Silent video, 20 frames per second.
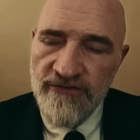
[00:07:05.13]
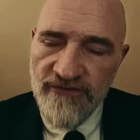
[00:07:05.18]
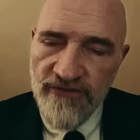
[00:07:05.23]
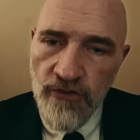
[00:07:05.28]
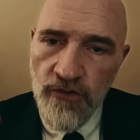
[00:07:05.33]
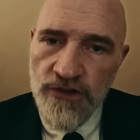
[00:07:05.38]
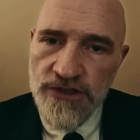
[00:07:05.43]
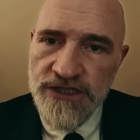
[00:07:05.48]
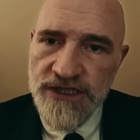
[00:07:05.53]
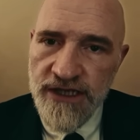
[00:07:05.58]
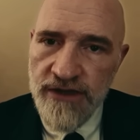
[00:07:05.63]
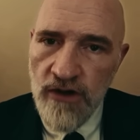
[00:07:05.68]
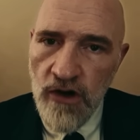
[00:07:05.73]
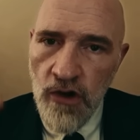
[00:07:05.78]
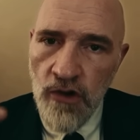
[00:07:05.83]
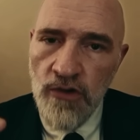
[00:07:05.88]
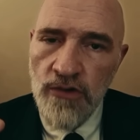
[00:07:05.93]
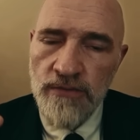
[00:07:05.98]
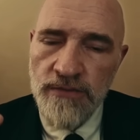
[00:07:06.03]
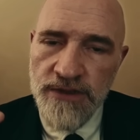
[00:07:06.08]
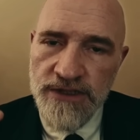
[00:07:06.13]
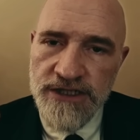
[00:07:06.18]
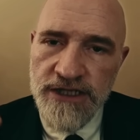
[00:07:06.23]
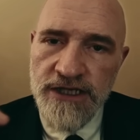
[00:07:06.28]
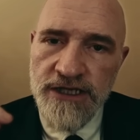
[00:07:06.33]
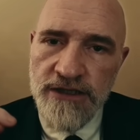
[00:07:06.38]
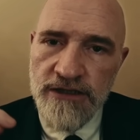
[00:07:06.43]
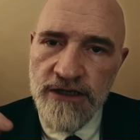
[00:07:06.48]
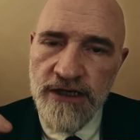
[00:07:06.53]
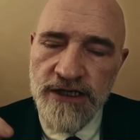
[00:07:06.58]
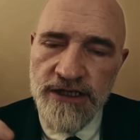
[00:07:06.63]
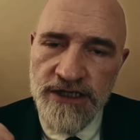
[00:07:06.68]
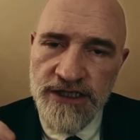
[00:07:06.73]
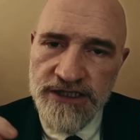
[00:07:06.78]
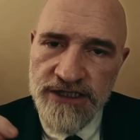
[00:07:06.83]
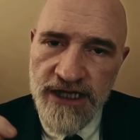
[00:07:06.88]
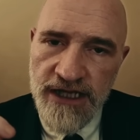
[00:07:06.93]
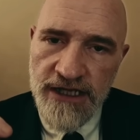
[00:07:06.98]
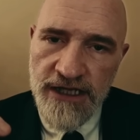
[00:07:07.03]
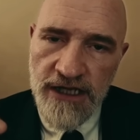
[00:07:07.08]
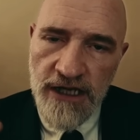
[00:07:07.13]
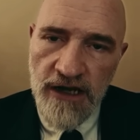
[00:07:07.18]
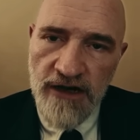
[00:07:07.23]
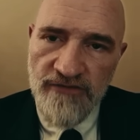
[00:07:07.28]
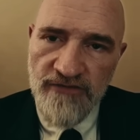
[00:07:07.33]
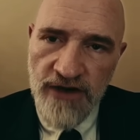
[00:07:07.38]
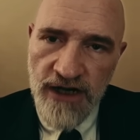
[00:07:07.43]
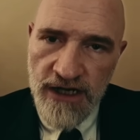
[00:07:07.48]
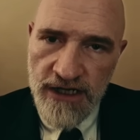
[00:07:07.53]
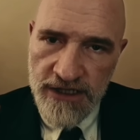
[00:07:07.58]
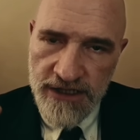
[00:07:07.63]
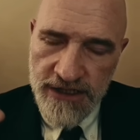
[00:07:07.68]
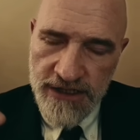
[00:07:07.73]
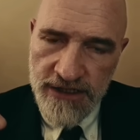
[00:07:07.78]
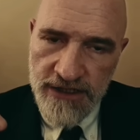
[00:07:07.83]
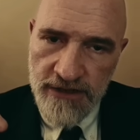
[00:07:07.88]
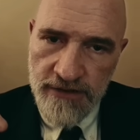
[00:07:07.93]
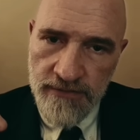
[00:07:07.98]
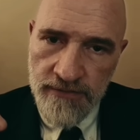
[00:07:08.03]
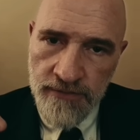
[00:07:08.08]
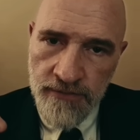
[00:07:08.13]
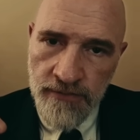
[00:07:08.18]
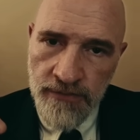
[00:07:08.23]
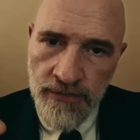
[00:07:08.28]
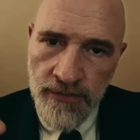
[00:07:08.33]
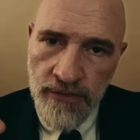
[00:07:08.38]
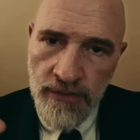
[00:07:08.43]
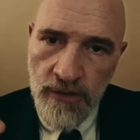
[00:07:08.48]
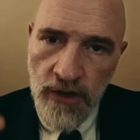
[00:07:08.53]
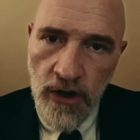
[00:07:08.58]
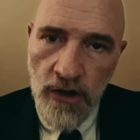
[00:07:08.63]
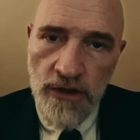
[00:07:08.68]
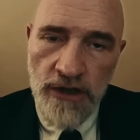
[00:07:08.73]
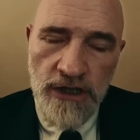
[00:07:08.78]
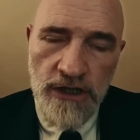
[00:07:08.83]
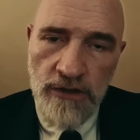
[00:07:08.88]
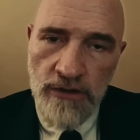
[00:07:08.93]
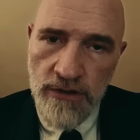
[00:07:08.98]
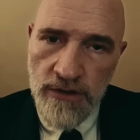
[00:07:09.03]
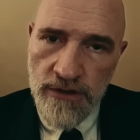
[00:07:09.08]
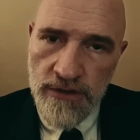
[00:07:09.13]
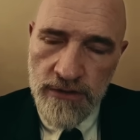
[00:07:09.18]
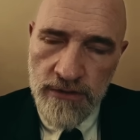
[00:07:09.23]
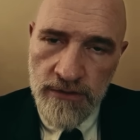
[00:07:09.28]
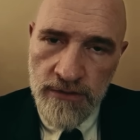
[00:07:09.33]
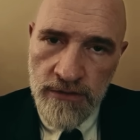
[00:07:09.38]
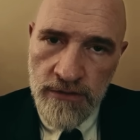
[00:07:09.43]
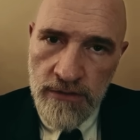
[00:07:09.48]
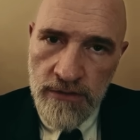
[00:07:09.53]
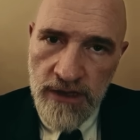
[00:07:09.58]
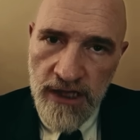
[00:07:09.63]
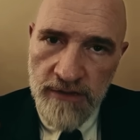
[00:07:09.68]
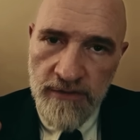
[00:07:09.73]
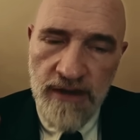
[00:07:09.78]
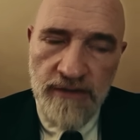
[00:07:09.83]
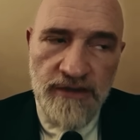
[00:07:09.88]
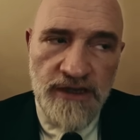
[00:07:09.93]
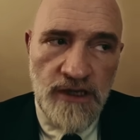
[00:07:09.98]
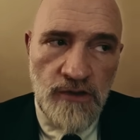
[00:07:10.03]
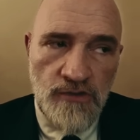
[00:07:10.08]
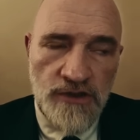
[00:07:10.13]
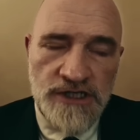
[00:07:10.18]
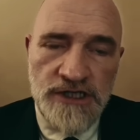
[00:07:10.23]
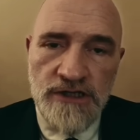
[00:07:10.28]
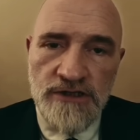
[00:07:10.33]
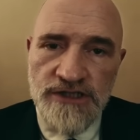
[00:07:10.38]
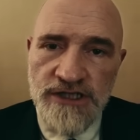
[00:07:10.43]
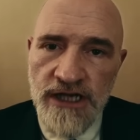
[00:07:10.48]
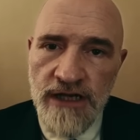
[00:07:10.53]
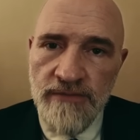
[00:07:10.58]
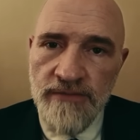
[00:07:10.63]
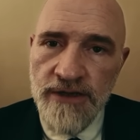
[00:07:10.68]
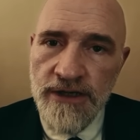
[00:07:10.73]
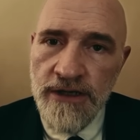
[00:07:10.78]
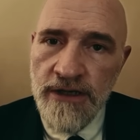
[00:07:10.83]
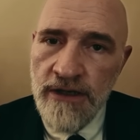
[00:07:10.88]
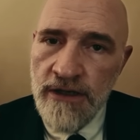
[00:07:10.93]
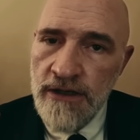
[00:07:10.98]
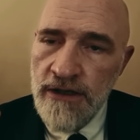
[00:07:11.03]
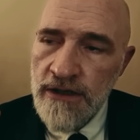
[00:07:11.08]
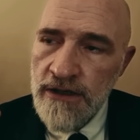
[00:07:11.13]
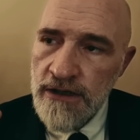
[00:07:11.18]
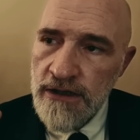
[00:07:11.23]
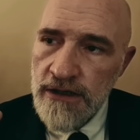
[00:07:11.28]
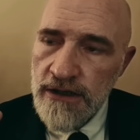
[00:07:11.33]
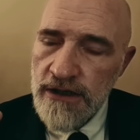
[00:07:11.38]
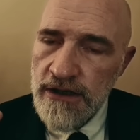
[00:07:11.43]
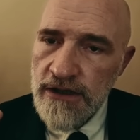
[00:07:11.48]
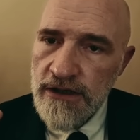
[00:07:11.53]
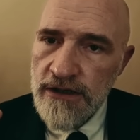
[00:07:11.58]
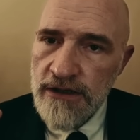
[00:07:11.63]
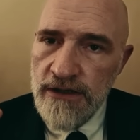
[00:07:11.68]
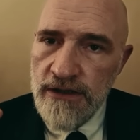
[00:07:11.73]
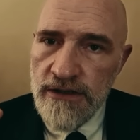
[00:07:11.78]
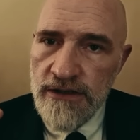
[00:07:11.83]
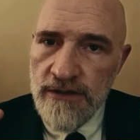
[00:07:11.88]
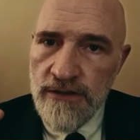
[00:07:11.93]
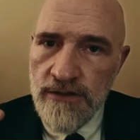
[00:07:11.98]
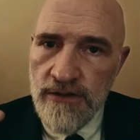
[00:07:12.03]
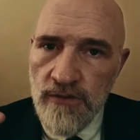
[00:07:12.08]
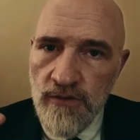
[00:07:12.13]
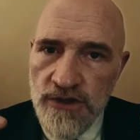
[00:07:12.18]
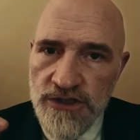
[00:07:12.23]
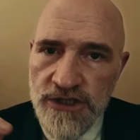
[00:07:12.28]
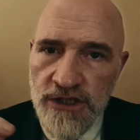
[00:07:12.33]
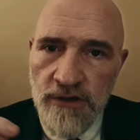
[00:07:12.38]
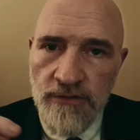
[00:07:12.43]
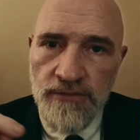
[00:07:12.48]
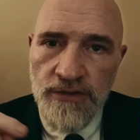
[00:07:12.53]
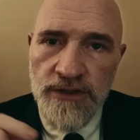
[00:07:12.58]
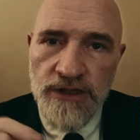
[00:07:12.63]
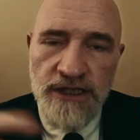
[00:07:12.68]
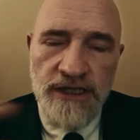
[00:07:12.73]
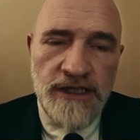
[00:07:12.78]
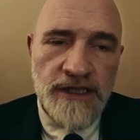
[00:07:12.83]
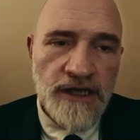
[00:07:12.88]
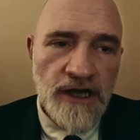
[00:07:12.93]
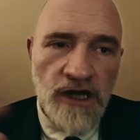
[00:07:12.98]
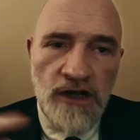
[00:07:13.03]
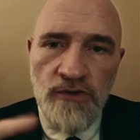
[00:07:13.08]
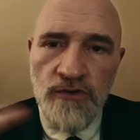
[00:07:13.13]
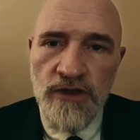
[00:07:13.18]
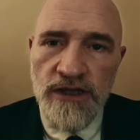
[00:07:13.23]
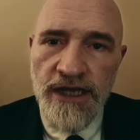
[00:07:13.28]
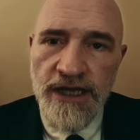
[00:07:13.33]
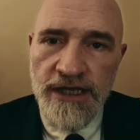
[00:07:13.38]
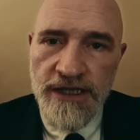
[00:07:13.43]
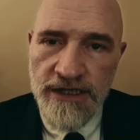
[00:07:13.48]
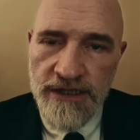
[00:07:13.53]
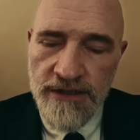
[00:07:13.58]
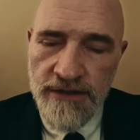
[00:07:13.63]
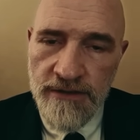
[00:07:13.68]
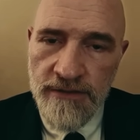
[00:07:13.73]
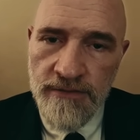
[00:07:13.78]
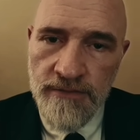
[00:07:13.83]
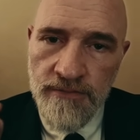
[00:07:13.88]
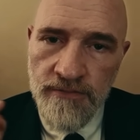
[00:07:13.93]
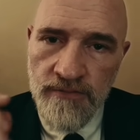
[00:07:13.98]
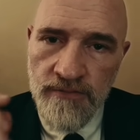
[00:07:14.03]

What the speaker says: enforce their own particular understanding of Aqidah, on and on. And maybe the original topic was completely unrelated